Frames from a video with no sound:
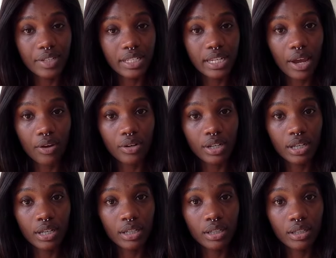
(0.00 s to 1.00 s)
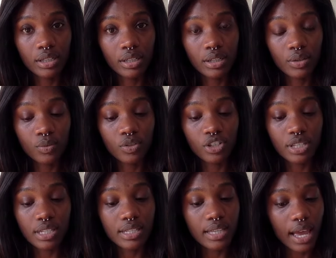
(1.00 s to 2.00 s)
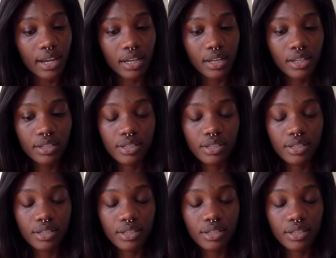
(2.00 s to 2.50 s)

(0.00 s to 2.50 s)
integrity, which is exciting.